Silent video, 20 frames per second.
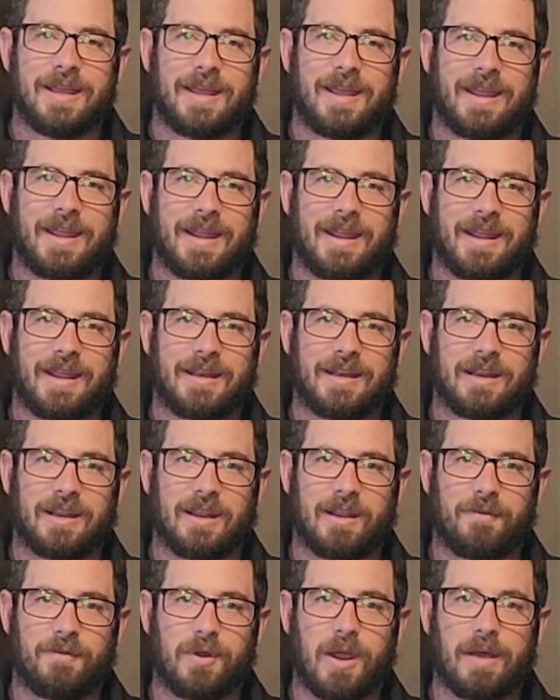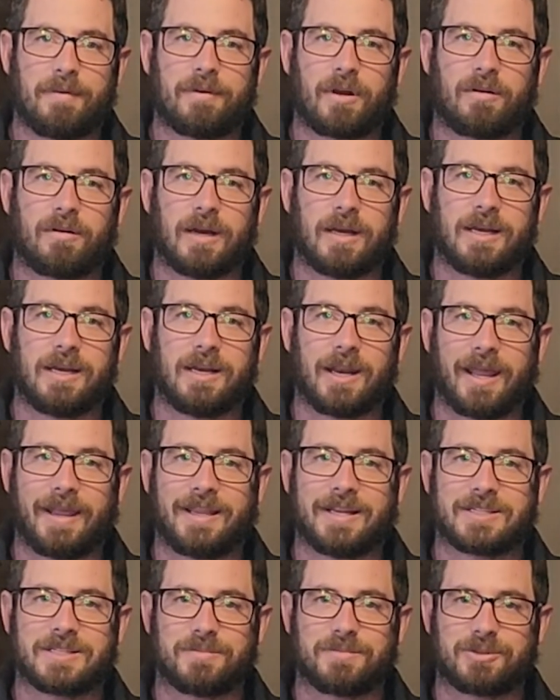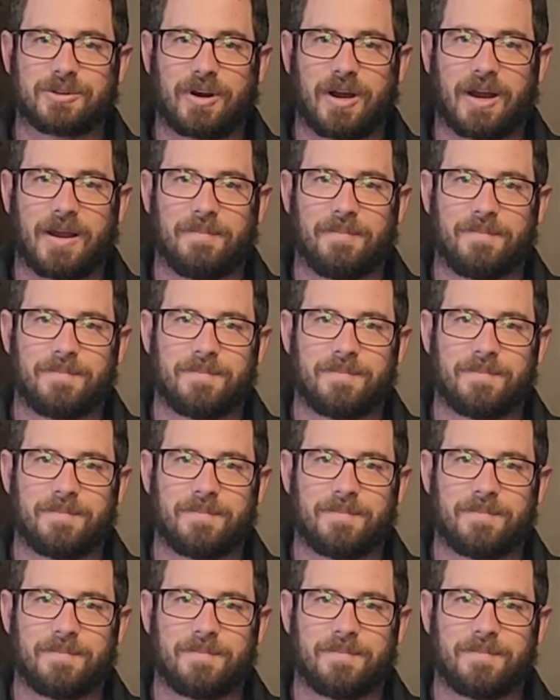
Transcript: And if you haven't already, like and subscribe.